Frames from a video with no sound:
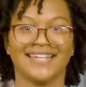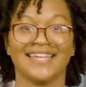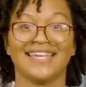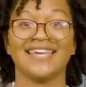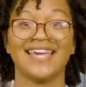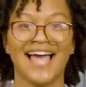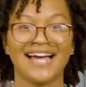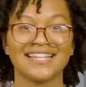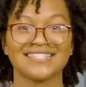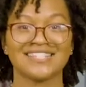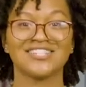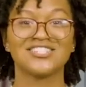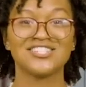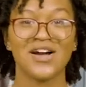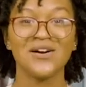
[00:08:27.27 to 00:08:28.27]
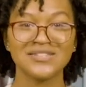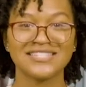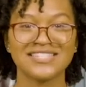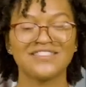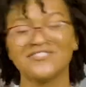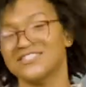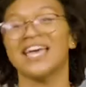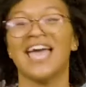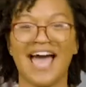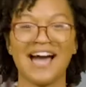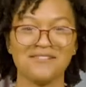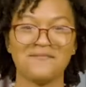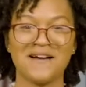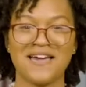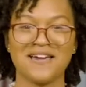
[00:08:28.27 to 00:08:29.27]
He asked Joseph to
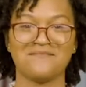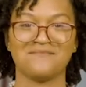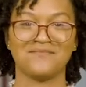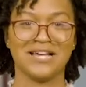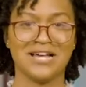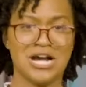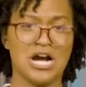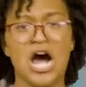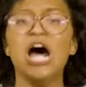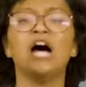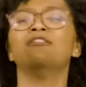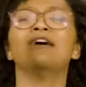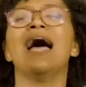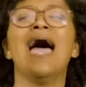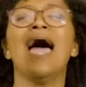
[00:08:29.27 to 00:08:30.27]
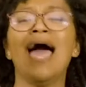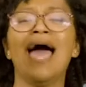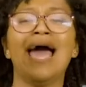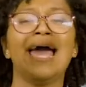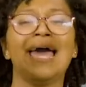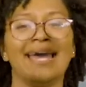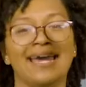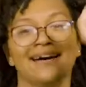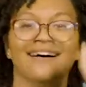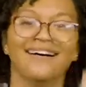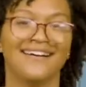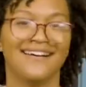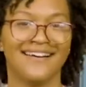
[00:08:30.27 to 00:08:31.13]
help him. Hooray!